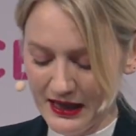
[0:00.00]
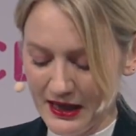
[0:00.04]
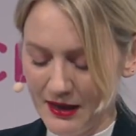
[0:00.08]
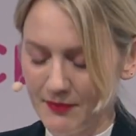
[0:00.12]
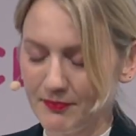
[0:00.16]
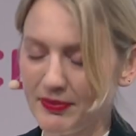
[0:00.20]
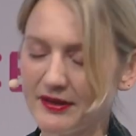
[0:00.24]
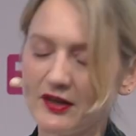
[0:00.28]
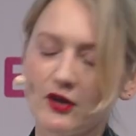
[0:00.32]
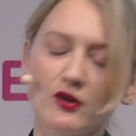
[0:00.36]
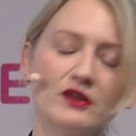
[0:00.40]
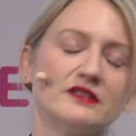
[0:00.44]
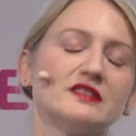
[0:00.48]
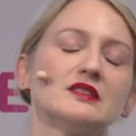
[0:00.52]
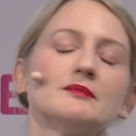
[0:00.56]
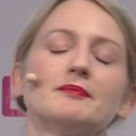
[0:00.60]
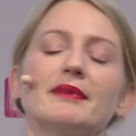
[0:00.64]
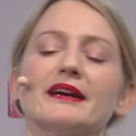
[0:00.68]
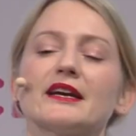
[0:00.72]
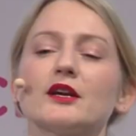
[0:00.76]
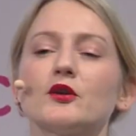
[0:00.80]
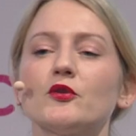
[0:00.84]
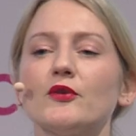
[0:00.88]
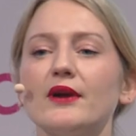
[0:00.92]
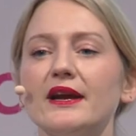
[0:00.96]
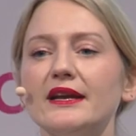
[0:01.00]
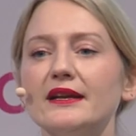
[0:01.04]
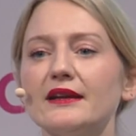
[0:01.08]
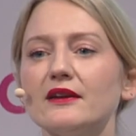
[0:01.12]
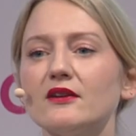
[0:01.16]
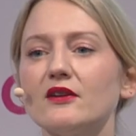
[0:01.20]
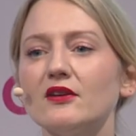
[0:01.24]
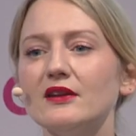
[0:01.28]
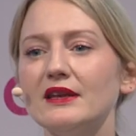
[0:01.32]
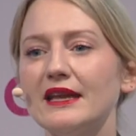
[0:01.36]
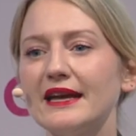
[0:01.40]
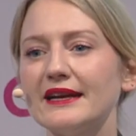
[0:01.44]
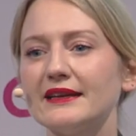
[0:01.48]
but also by creating
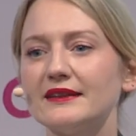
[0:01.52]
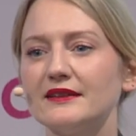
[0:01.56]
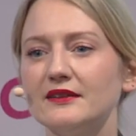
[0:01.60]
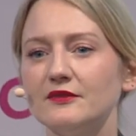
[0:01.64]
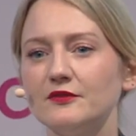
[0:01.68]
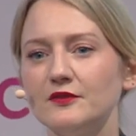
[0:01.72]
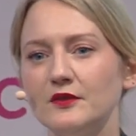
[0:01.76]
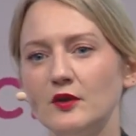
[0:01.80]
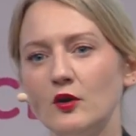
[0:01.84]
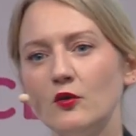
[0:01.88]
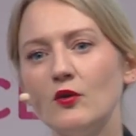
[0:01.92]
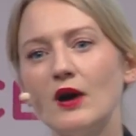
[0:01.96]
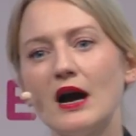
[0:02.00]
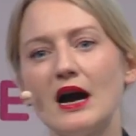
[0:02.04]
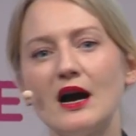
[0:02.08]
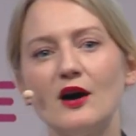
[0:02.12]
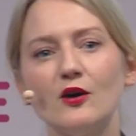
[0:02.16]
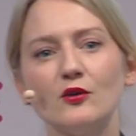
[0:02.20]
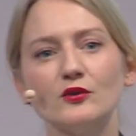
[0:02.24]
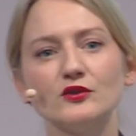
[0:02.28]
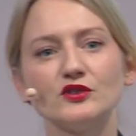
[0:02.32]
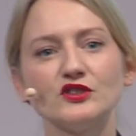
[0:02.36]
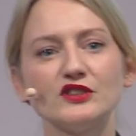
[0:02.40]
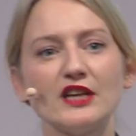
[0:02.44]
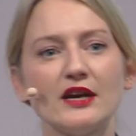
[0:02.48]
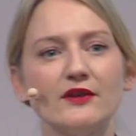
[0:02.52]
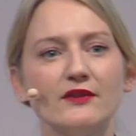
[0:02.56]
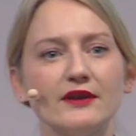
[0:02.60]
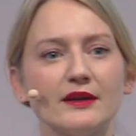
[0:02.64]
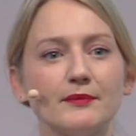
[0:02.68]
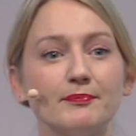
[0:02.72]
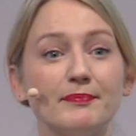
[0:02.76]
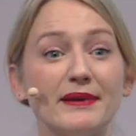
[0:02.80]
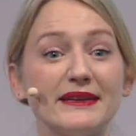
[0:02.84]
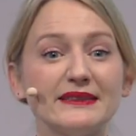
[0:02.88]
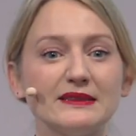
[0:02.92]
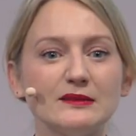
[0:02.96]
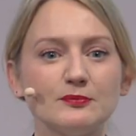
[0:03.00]
collective know-how, sharing
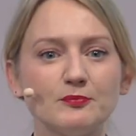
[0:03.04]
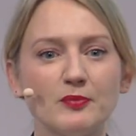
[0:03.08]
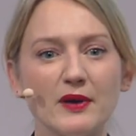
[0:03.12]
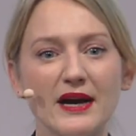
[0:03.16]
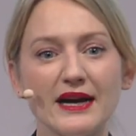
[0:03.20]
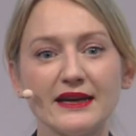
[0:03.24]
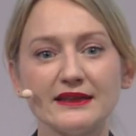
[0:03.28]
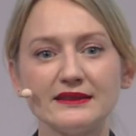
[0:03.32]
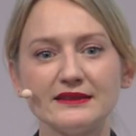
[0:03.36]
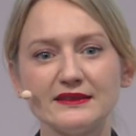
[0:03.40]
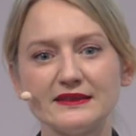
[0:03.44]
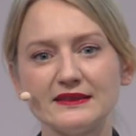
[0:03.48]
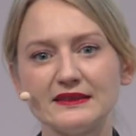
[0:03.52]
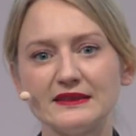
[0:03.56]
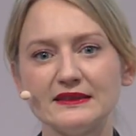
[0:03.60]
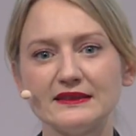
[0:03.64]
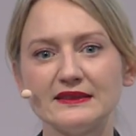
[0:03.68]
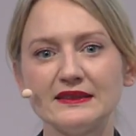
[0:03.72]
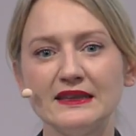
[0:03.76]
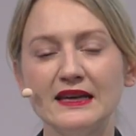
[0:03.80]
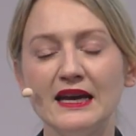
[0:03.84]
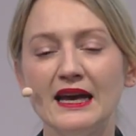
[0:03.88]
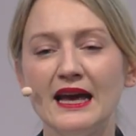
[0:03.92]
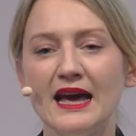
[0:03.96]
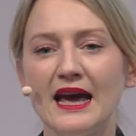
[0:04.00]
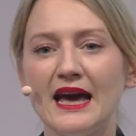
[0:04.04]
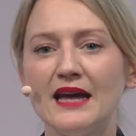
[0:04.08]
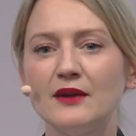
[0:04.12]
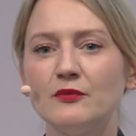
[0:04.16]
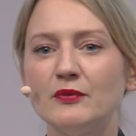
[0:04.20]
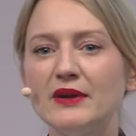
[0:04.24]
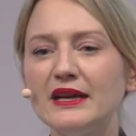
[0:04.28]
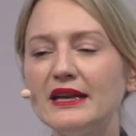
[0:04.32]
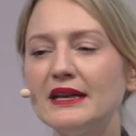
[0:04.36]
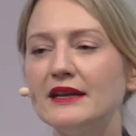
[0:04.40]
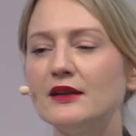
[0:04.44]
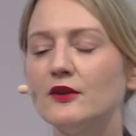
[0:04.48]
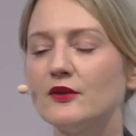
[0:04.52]
best practices, and
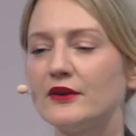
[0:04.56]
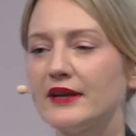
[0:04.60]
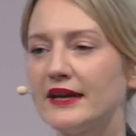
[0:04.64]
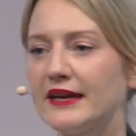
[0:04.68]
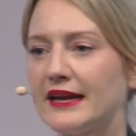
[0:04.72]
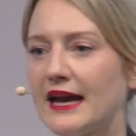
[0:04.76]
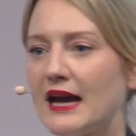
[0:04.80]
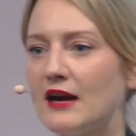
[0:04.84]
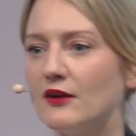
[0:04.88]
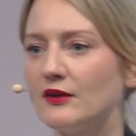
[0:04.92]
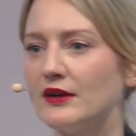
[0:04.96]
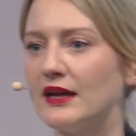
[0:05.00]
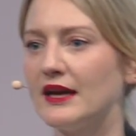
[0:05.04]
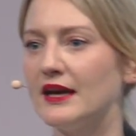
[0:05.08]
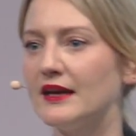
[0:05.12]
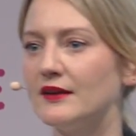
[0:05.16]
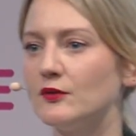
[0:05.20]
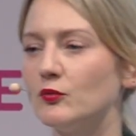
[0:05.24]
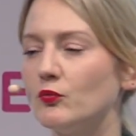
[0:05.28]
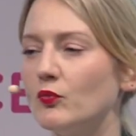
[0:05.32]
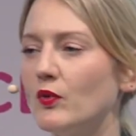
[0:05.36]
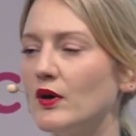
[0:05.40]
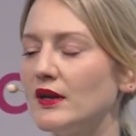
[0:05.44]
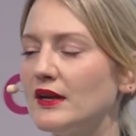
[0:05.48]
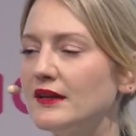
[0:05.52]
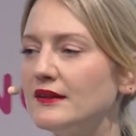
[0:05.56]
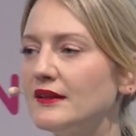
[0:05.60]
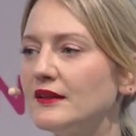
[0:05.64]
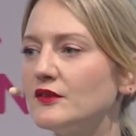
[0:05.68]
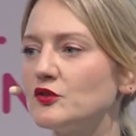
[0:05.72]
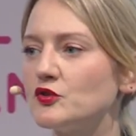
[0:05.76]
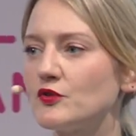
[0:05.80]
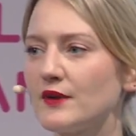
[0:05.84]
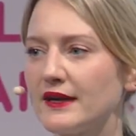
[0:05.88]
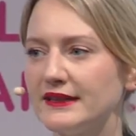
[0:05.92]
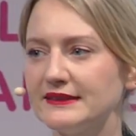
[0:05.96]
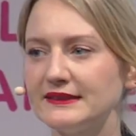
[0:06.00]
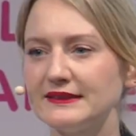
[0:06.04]
really looking out at what are the
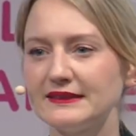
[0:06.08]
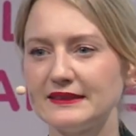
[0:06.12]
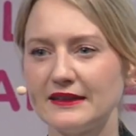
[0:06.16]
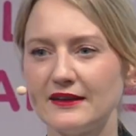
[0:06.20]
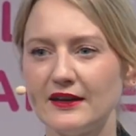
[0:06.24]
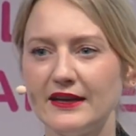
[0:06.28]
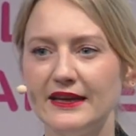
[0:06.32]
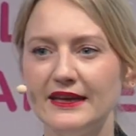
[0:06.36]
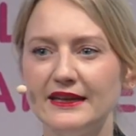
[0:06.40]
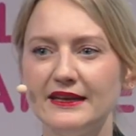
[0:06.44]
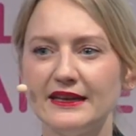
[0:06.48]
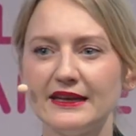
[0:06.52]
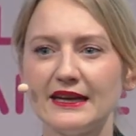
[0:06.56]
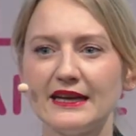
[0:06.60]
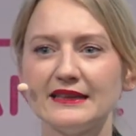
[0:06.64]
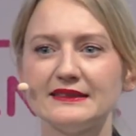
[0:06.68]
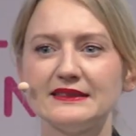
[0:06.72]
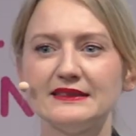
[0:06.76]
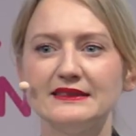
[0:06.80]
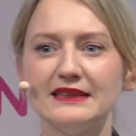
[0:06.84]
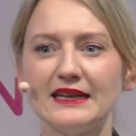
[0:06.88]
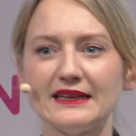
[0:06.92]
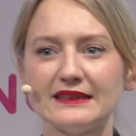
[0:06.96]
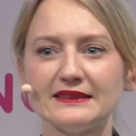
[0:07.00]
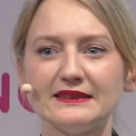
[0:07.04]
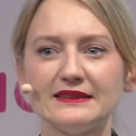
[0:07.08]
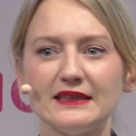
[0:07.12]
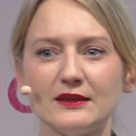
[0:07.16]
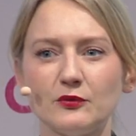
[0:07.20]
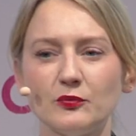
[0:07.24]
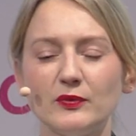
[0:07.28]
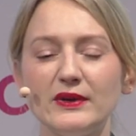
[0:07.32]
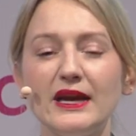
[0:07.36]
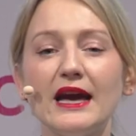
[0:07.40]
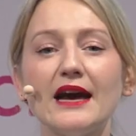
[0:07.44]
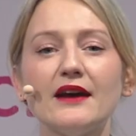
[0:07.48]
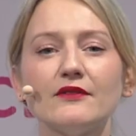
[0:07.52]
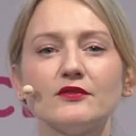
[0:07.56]
trends that are hitting us next that
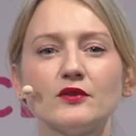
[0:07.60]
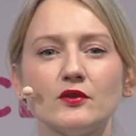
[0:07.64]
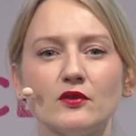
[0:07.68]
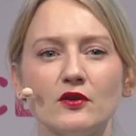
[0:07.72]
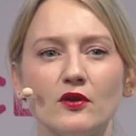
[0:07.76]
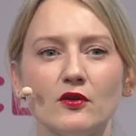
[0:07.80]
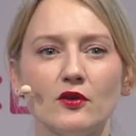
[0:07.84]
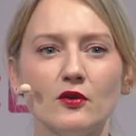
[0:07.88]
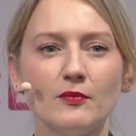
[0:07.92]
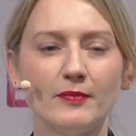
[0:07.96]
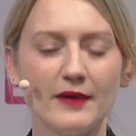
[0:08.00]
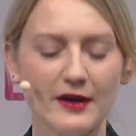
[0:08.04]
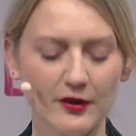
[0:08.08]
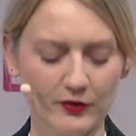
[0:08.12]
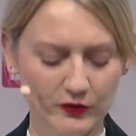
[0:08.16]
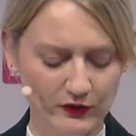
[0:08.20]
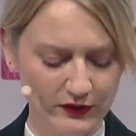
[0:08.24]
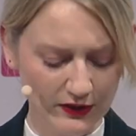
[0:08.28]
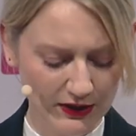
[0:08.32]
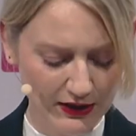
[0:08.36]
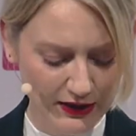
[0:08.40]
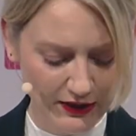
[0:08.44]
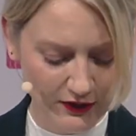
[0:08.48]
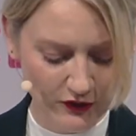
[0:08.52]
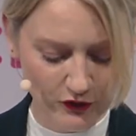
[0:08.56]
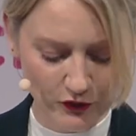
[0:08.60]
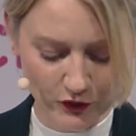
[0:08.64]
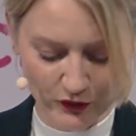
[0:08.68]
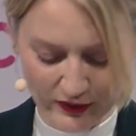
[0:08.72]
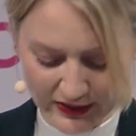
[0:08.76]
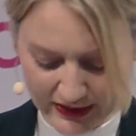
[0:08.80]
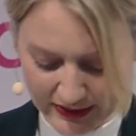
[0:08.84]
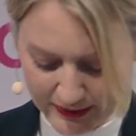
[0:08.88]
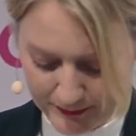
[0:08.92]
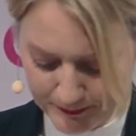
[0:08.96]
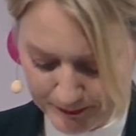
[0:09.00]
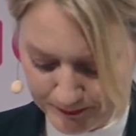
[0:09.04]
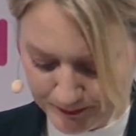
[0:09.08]
we have to know about
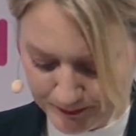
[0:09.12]
today.